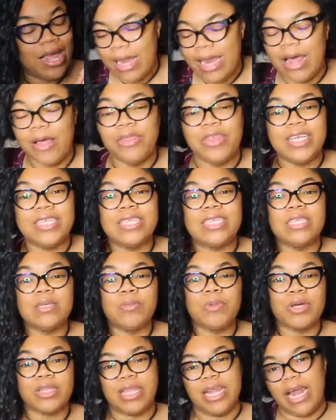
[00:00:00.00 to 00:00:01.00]
Now, this is a
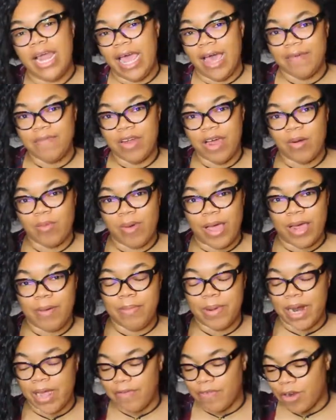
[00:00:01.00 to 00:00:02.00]
book that I have not read,
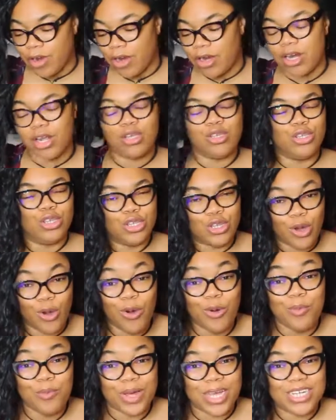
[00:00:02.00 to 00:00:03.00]
but I've heard so
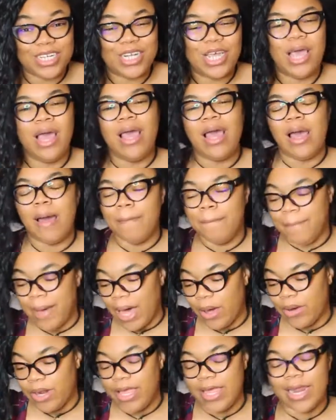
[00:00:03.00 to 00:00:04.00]
much
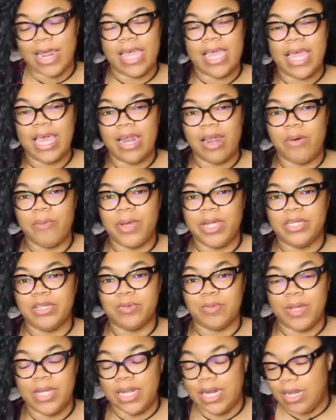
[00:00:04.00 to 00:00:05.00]
about it, and I cannot wait
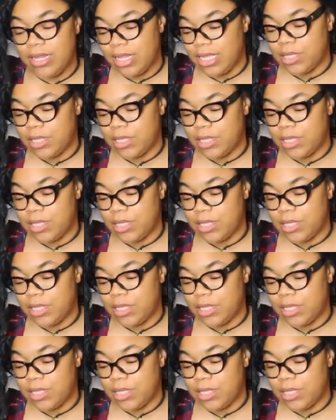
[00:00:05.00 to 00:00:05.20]
to read it.